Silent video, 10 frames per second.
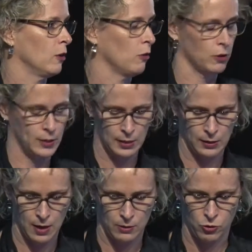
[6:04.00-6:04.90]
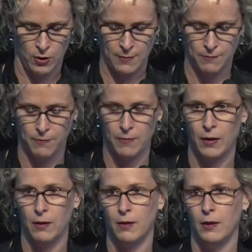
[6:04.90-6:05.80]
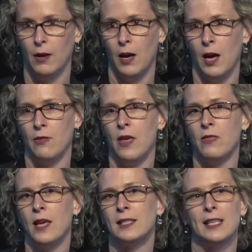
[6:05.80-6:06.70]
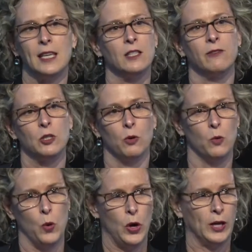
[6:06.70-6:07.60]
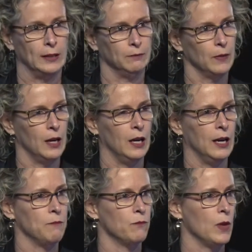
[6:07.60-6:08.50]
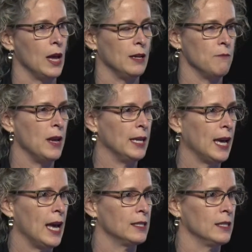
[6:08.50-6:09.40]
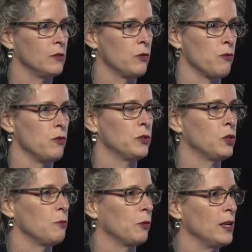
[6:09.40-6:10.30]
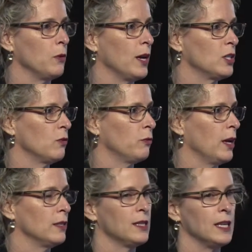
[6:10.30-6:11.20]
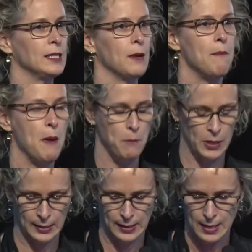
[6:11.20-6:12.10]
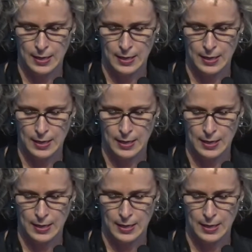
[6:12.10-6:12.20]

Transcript: across this country. And then there's the individual worker, and in many cases through the superannuation funds, these are members.